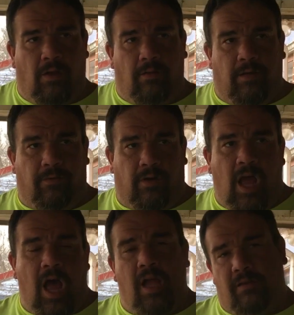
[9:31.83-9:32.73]
different
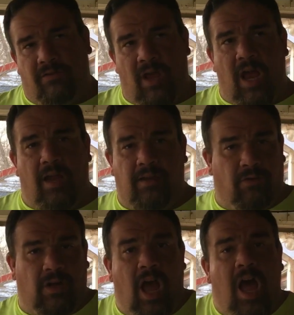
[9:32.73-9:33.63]
side,
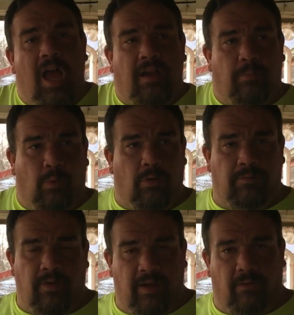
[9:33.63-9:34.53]
different kind of pork
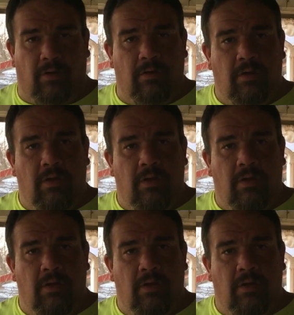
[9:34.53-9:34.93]
flavor.